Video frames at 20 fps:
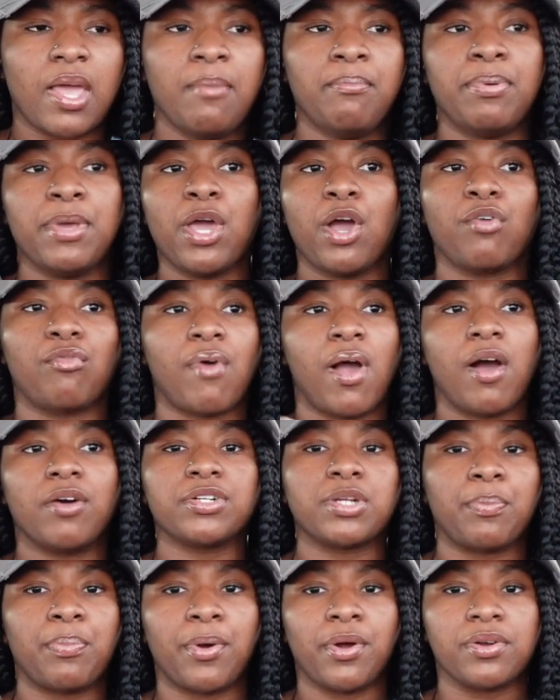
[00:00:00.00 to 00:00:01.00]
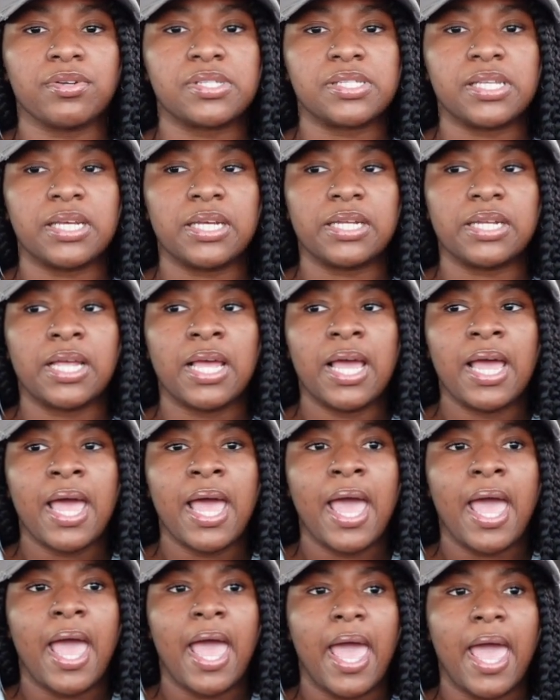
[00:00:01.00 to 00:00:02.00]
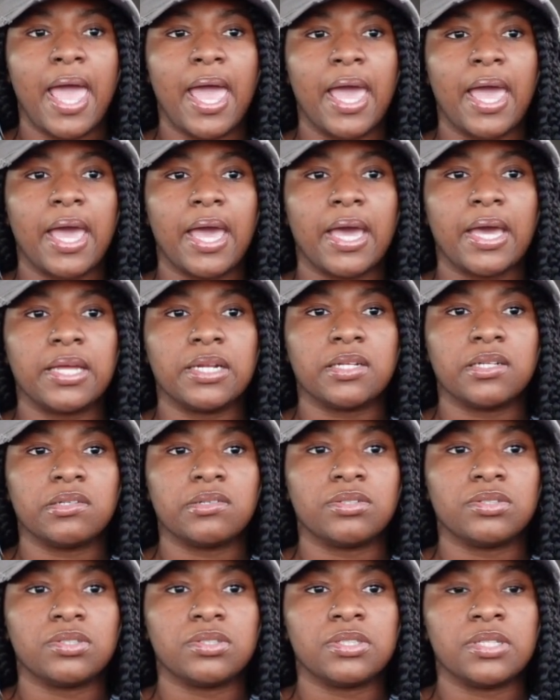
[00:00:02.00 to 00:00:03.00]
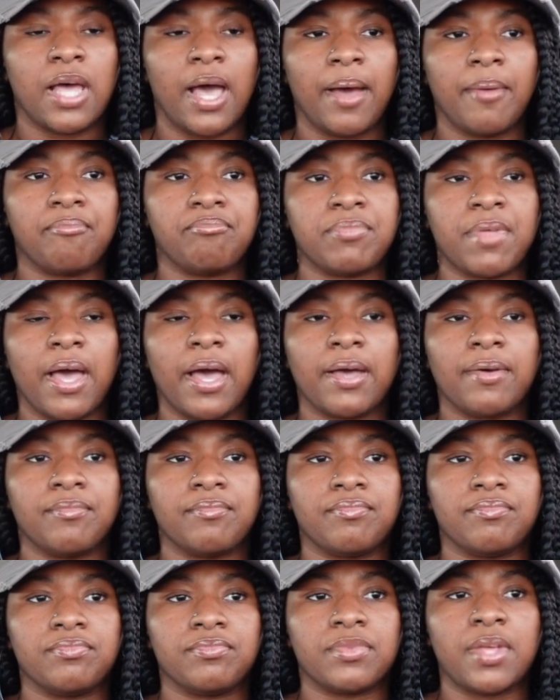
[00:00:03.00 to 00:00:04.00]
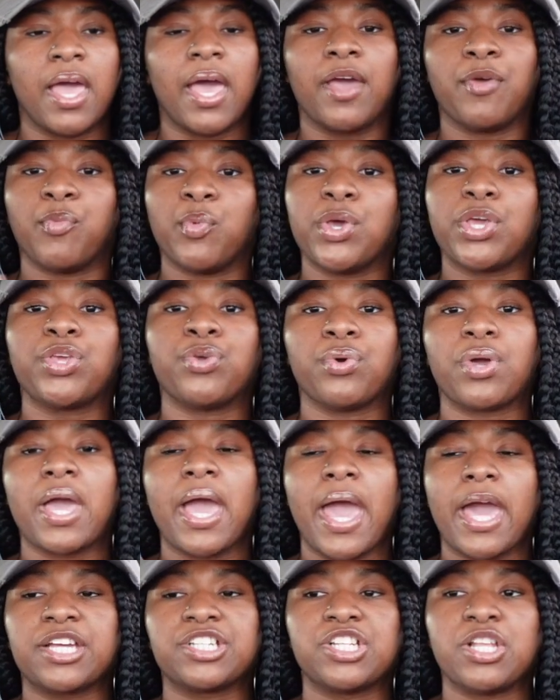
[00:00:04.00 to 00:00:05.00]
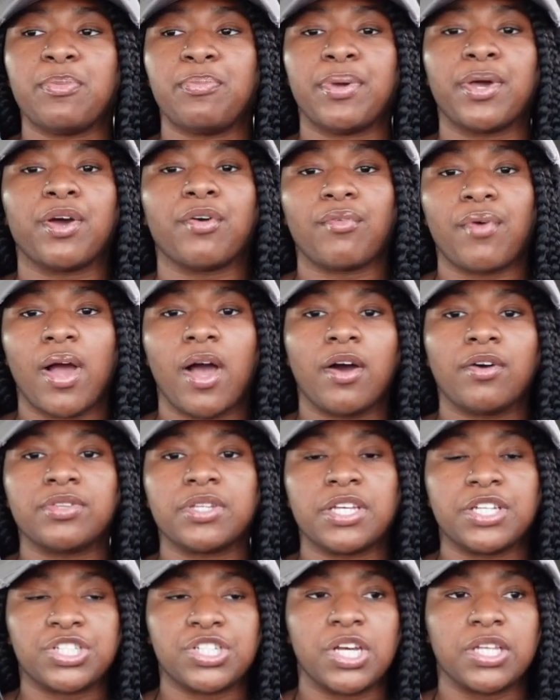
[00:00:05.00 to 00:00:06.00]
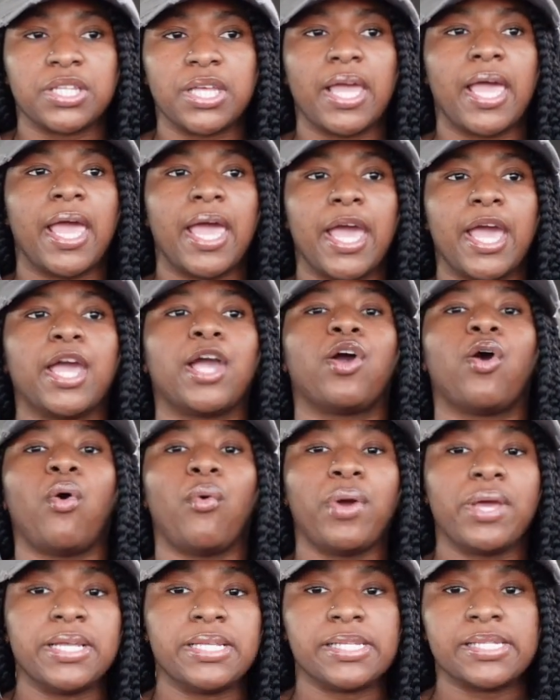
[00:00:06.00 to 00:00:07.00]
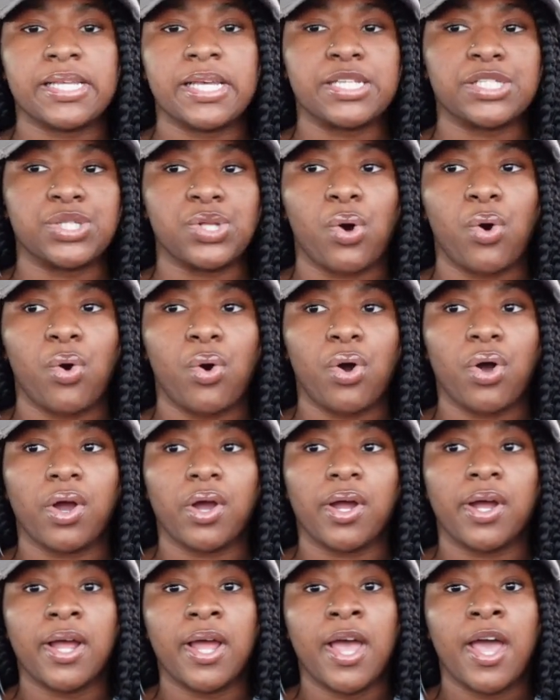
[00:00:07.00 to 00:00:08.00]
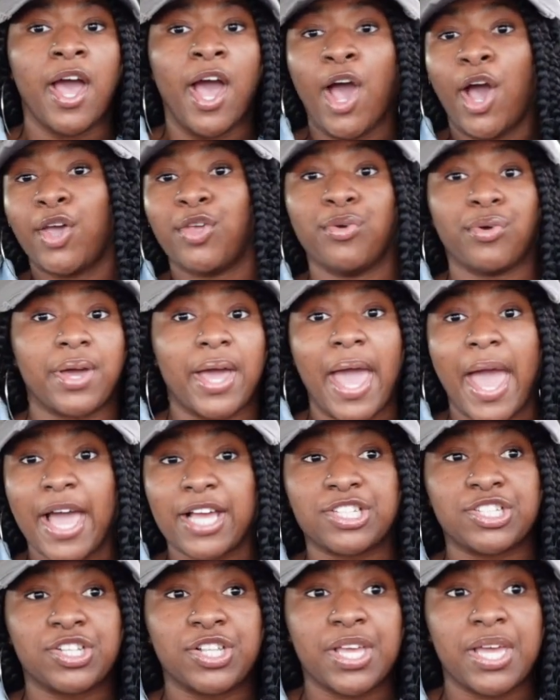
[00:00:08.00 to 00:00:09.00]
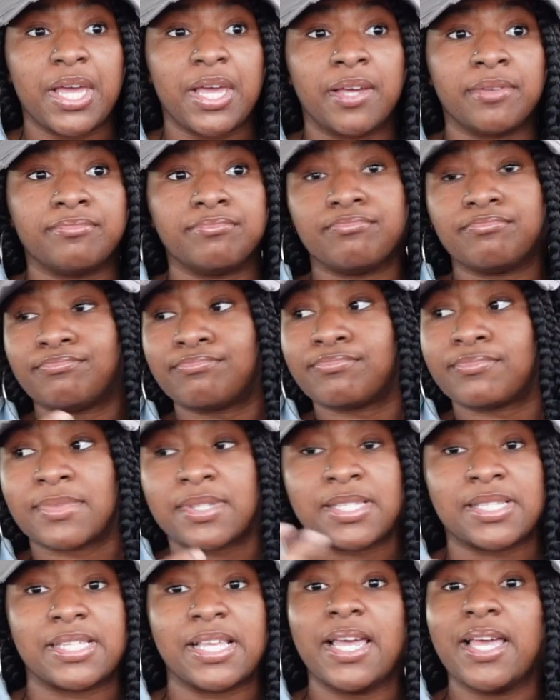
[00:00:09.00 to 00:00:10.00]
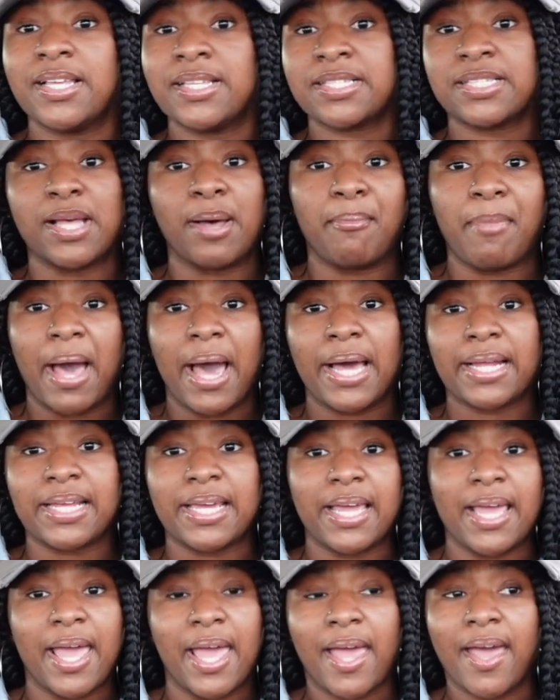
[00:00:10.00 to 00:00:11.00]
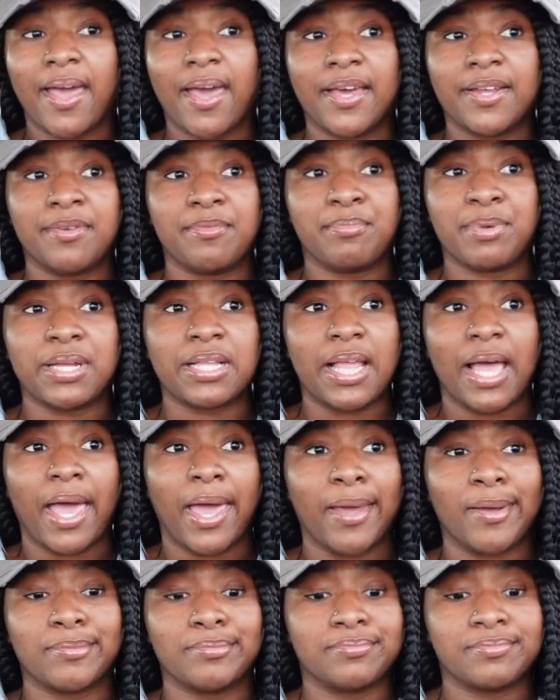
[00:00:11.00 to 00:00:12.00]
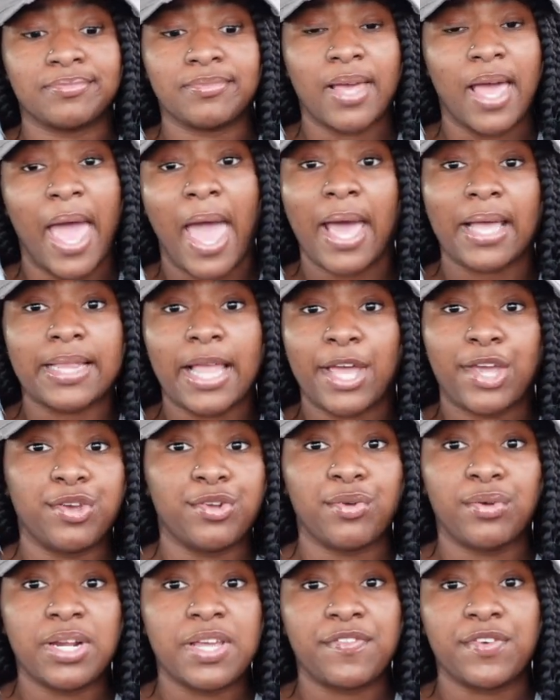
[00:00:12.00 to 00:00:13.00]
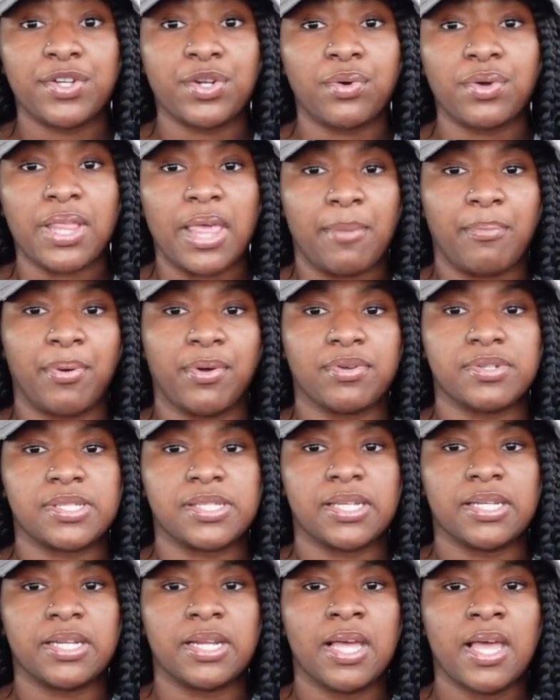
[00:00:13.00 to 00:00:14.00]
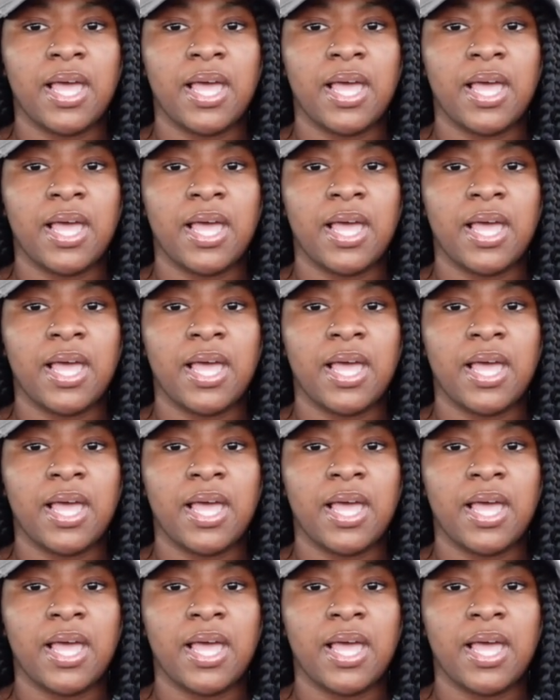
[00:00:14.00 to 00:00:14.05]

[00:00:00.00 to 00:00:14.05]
be around a person and you can actually be around each other and coexist, or you can actually see somebody and be like, act like you don't even know that person.